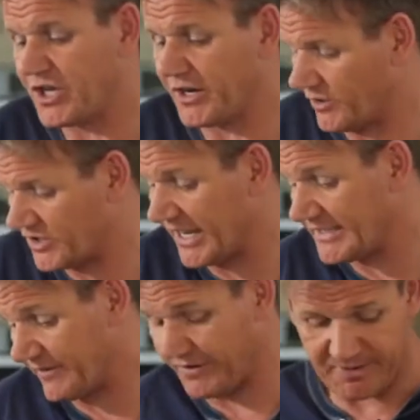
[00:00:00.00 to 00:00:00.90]
For
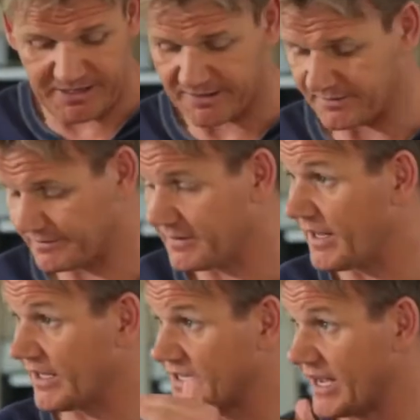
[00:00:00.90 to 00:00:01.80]
example,
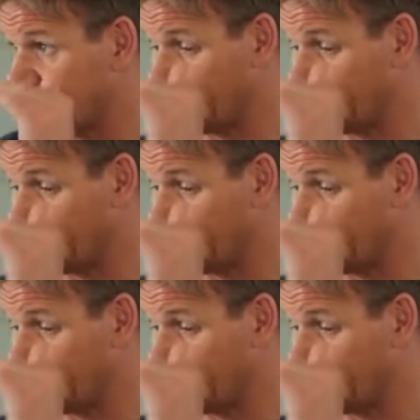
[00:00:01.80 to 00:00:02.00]
if you